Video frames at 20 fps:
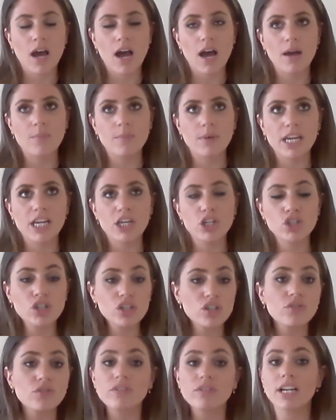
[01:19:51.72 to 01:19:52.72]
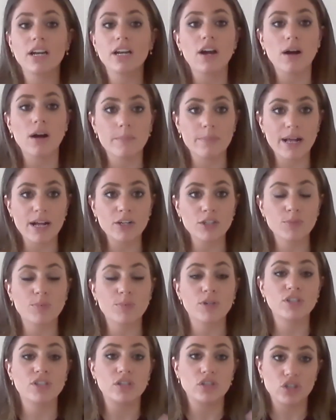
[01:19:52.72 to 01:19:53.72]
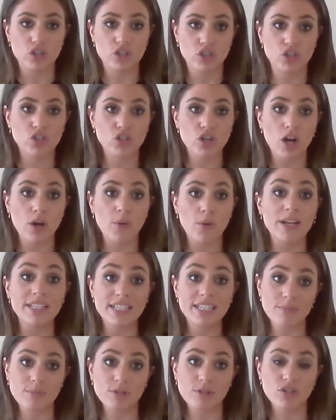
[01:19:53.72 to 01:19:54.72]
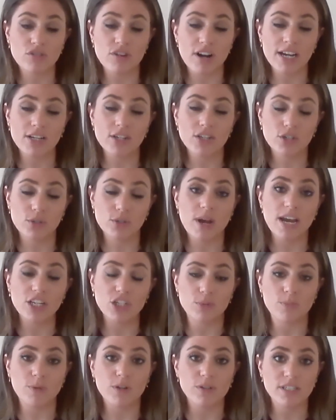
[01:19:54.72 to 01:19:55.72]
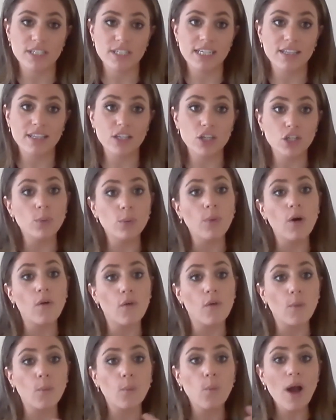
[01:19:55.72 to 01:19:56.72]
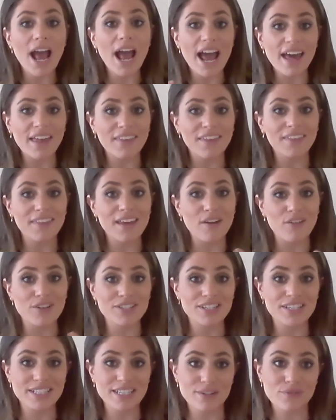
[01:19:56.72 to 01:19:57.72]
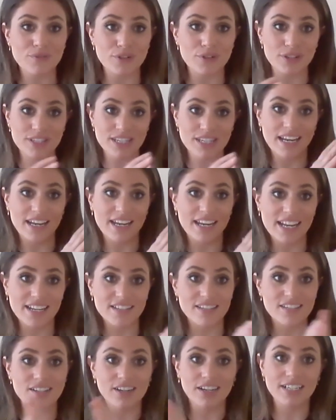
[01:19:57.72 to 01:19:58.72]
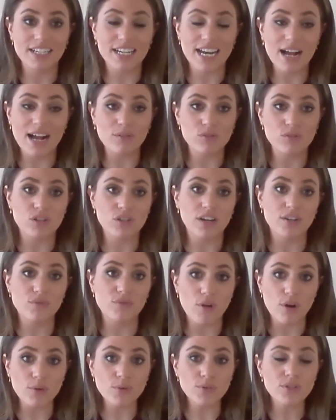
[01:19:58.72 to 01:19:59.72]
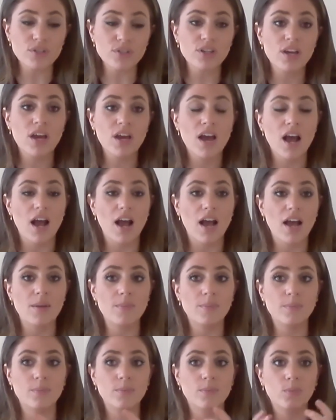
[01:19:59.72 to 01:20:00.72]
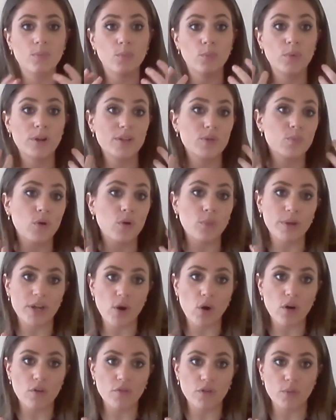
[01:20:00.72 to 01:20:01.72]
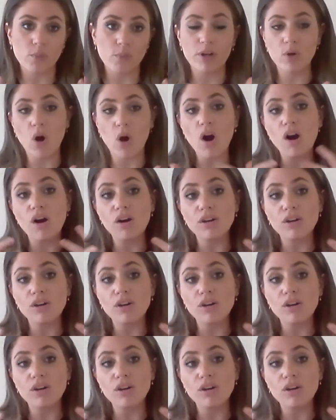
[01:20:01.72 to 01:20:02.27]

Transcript: it shouldn't ring alarm bells, because it should show and demonstrate to HMRC that you are aware that there is a difference in inside and outside roles. With what we offer, we're not